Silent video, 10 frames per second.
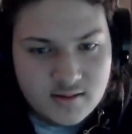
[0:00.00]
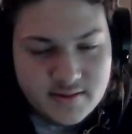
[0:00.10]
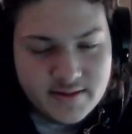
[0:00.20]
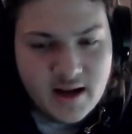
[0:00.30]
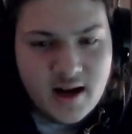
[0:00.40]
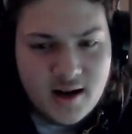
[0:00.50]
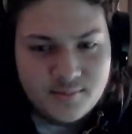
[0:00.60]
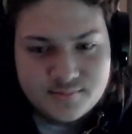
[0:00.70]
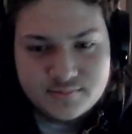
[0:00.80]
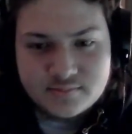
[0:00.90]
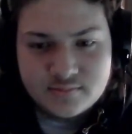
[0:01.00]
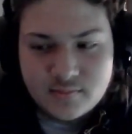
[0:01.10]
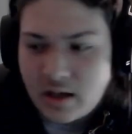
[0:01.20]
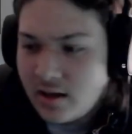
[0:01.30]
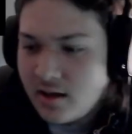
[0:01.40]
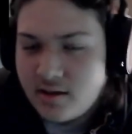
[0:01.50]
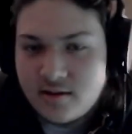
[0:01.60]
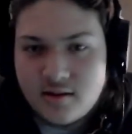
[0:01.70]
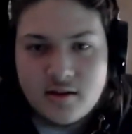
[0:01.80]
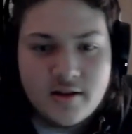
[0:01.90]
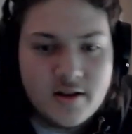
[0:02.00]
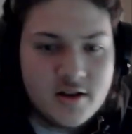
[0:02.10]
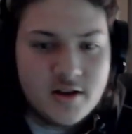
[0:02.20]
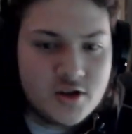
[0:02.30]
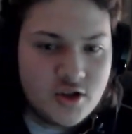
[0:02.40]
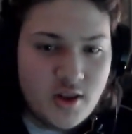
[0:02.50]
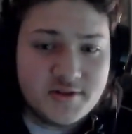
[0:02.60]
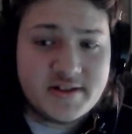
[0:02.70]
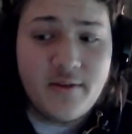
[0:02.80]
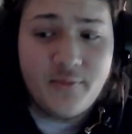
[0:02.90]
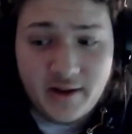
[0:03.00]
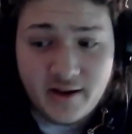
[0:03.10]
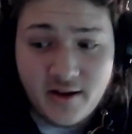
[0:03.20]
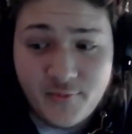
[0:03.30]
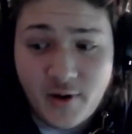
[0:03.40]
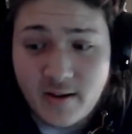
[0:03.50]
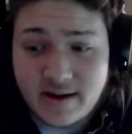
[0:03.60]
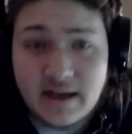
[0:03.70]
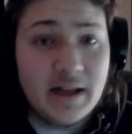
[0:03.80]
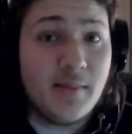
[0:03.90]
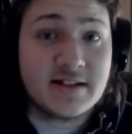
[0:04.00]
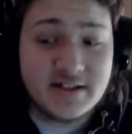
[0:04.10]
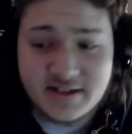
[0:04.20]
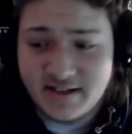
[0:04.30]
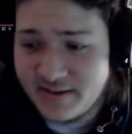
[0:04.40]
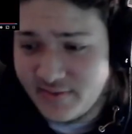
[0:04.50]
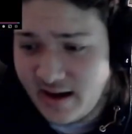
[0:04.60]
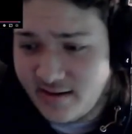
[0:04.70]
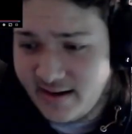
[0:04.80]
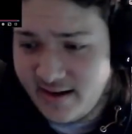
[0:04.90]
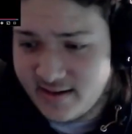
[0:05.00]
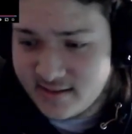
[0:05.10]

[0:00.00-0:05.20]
Damn. So there was definitely a very clear message at the end of that. Okay.